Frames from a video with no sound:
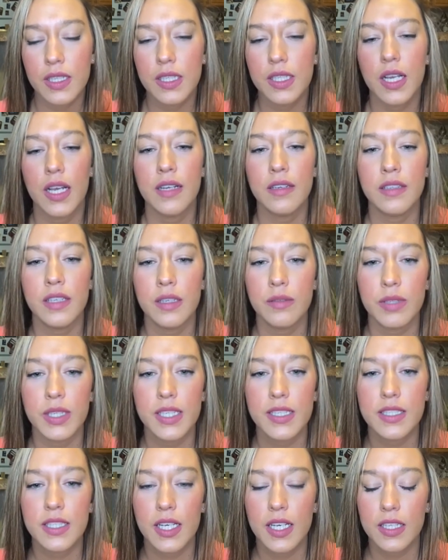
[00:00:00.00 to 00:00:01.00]
Kind of like what
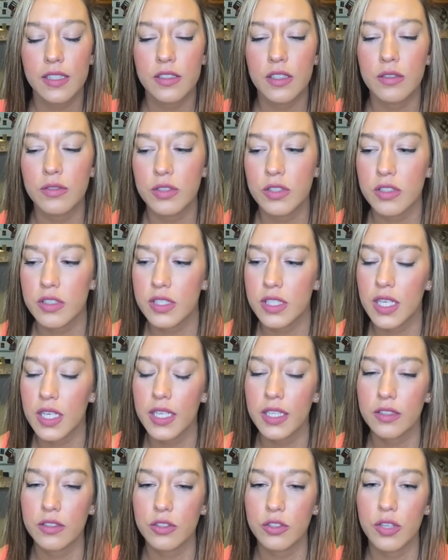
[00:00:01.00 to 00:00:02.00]
I said, don't just
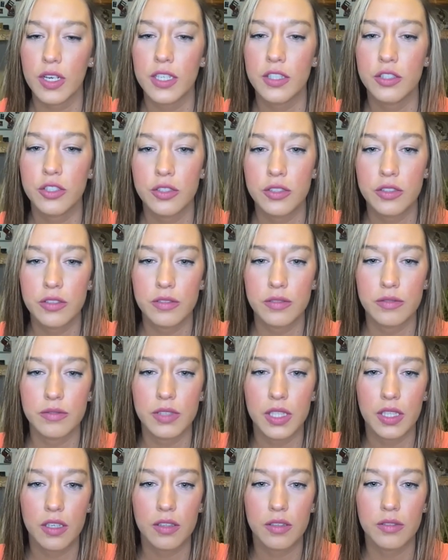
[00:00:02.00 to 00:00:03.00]
like try to shoot,
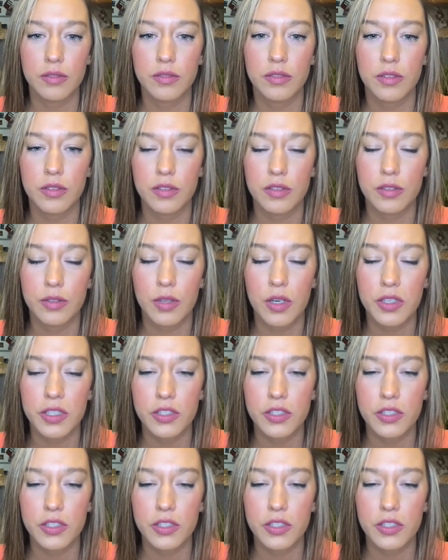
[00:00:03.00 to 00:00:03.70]
throw